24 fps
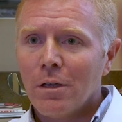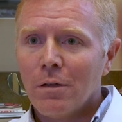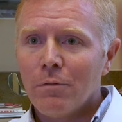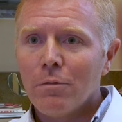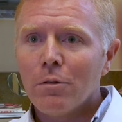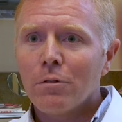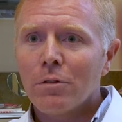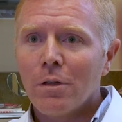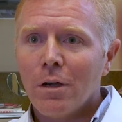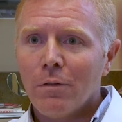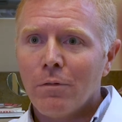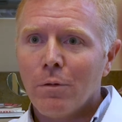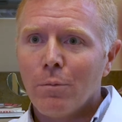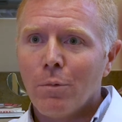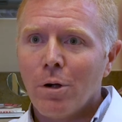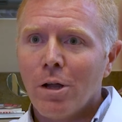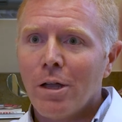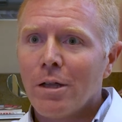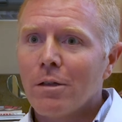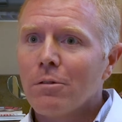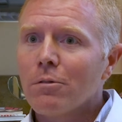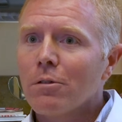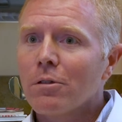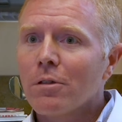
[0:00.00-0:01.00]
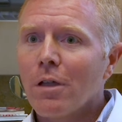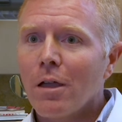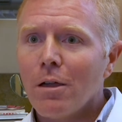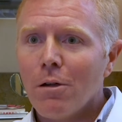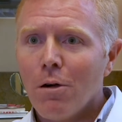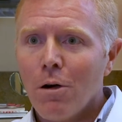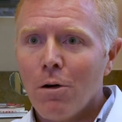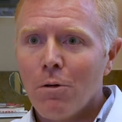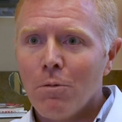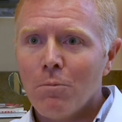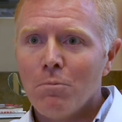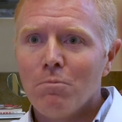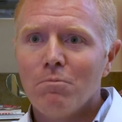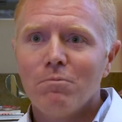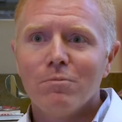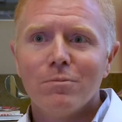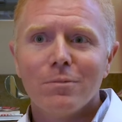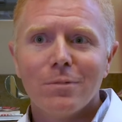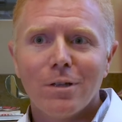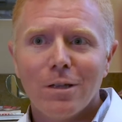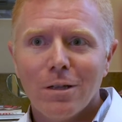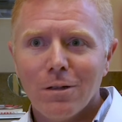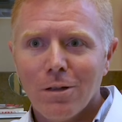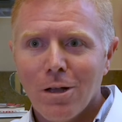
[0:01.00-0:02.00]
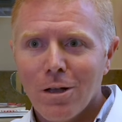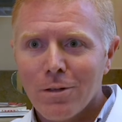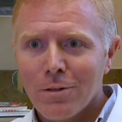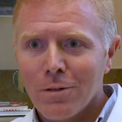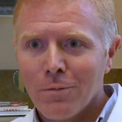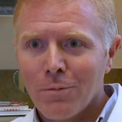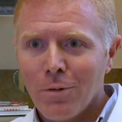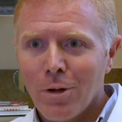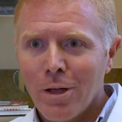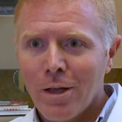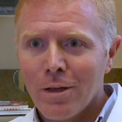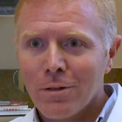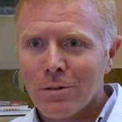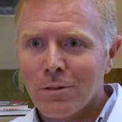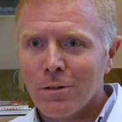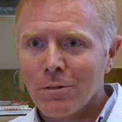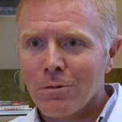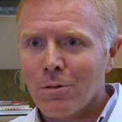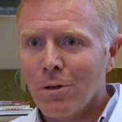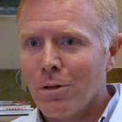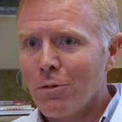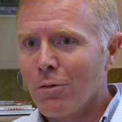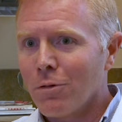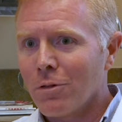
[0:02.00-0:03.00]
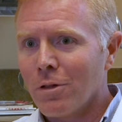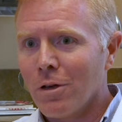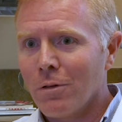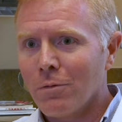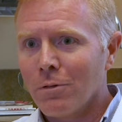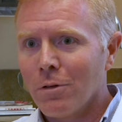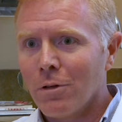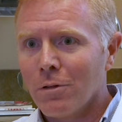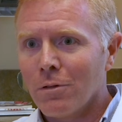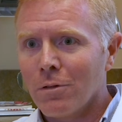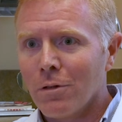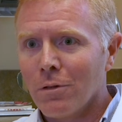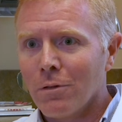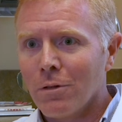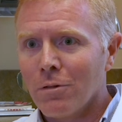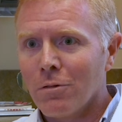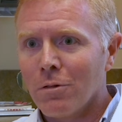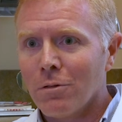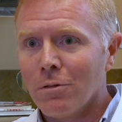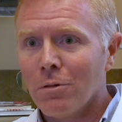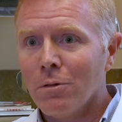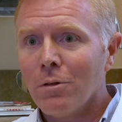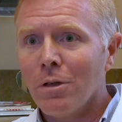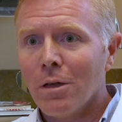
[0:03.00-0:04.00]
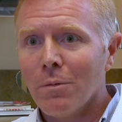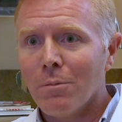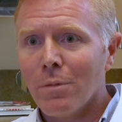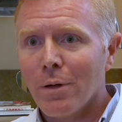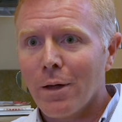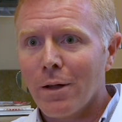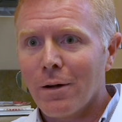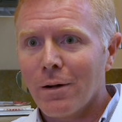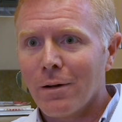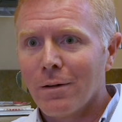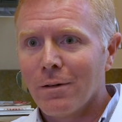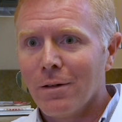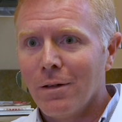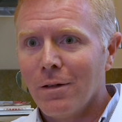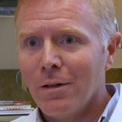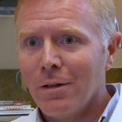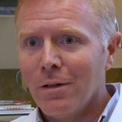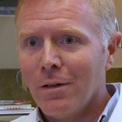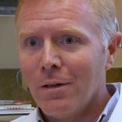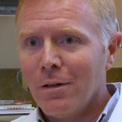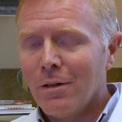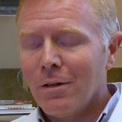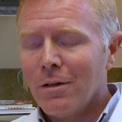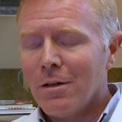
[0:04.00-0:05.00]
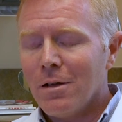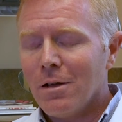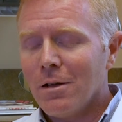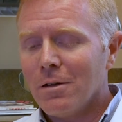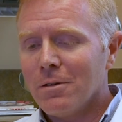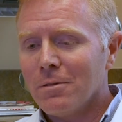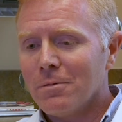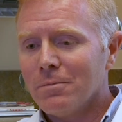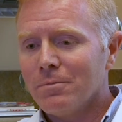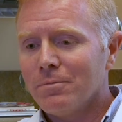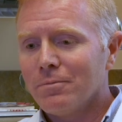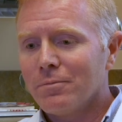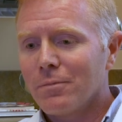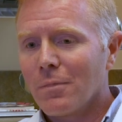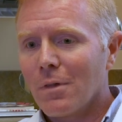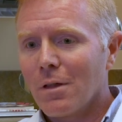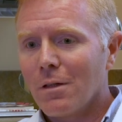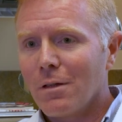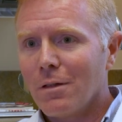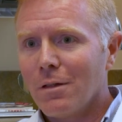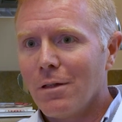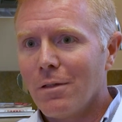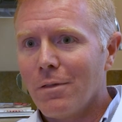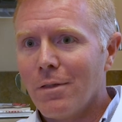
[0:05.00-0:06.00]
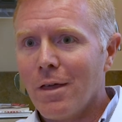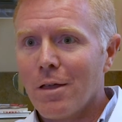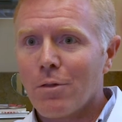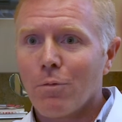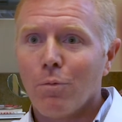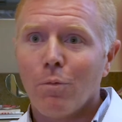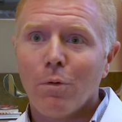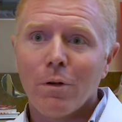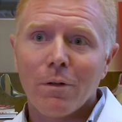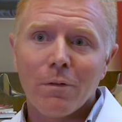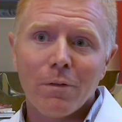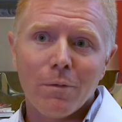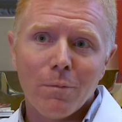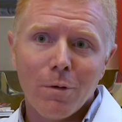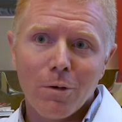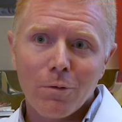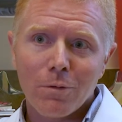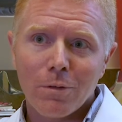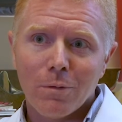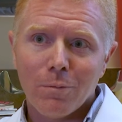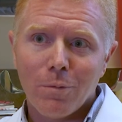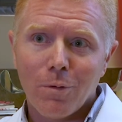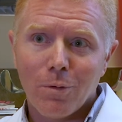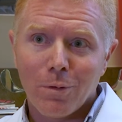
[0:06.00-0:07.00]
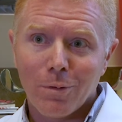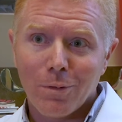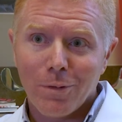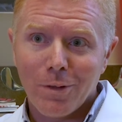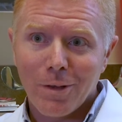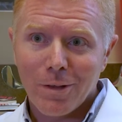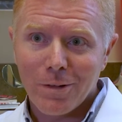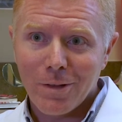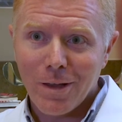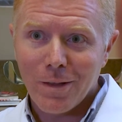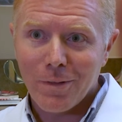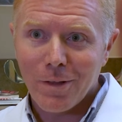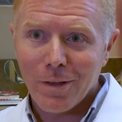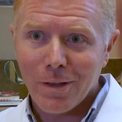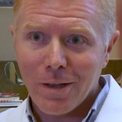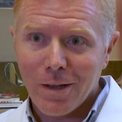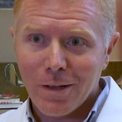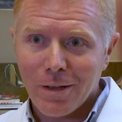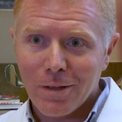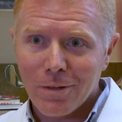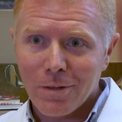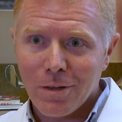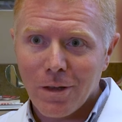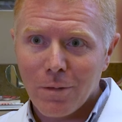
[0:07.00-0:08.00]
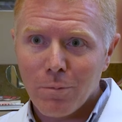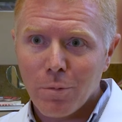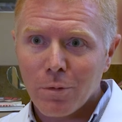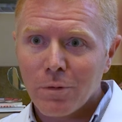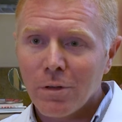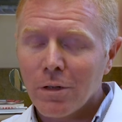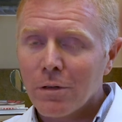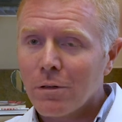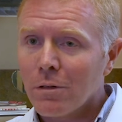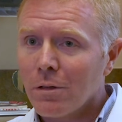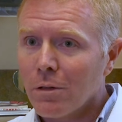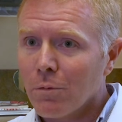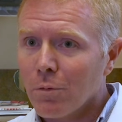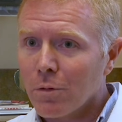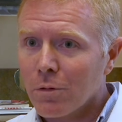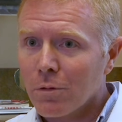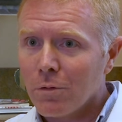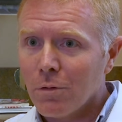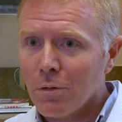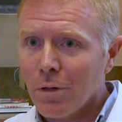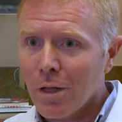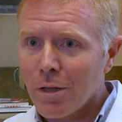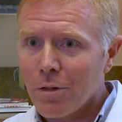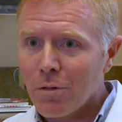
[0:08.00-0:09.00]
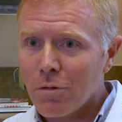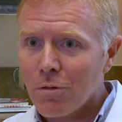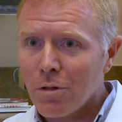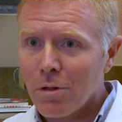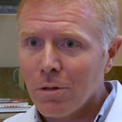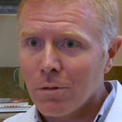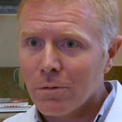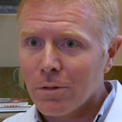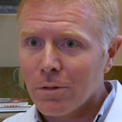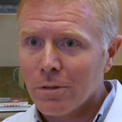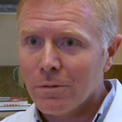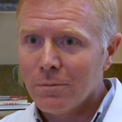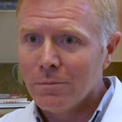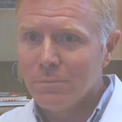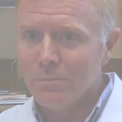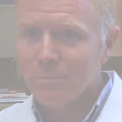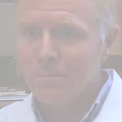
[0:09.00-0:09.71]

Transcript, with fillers: give yourself a break, stay home, get lots of rest, and treat yourself good so that you do get better. Um, that's one of the most important things I think I could say, particularly with school-aged children.